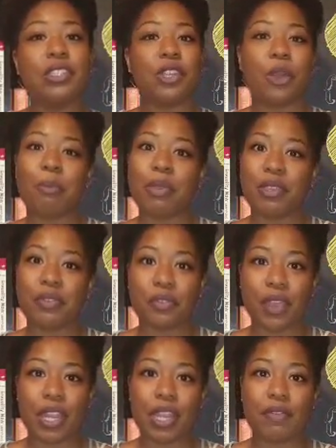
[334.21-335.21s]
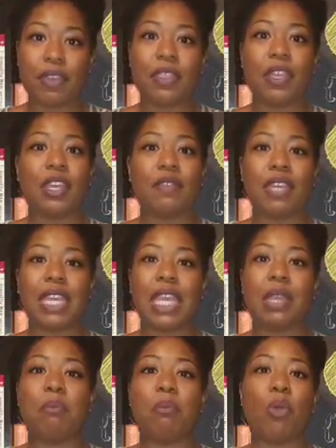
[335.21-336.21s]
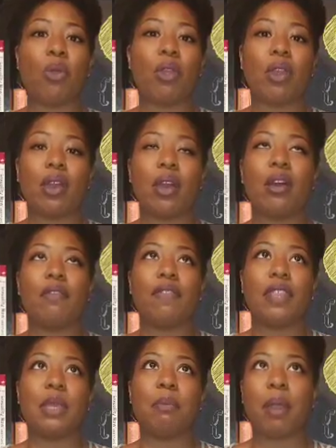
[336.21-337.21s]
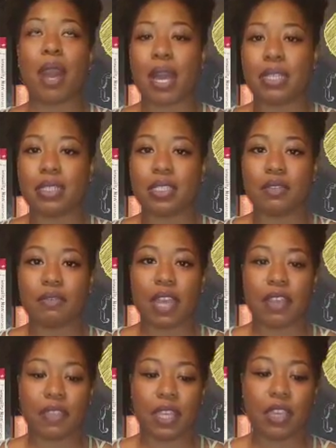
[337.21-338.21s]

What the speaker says: Don't be afraid of it. Think of it in more of the positive light.